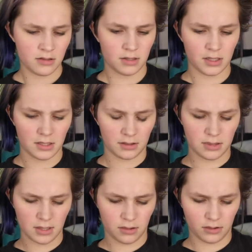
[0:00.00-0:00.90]
Like
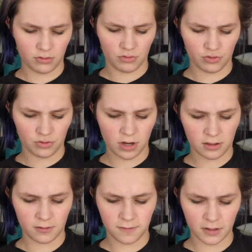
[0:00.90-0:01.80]
this
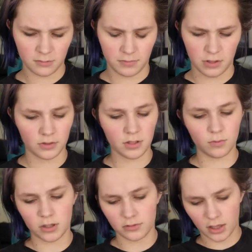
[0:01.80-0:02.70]
Trust Fund Beauty
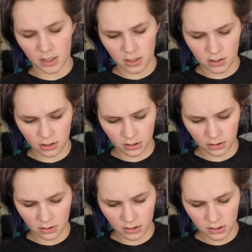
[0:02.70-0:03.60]
one right here,
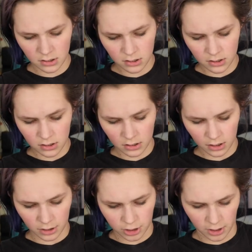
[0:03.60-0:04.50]

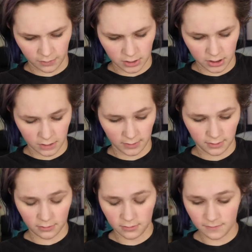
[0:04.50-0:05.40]
I'll show it to
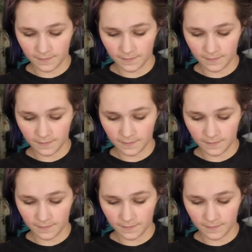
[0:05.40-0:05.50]
you.